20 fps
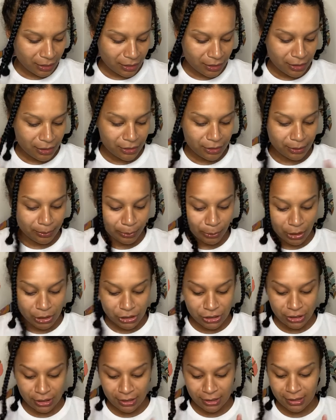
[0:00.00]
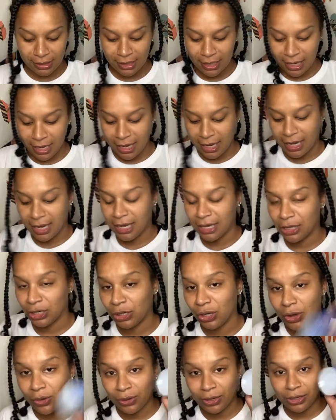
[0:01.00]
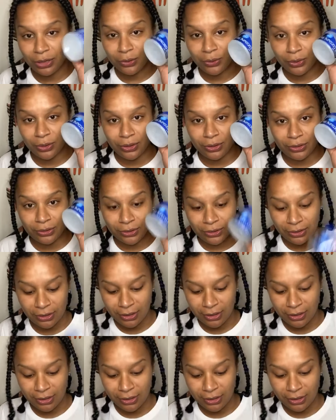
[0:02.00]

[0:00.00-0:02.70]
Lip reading: the brushes and the coconut oil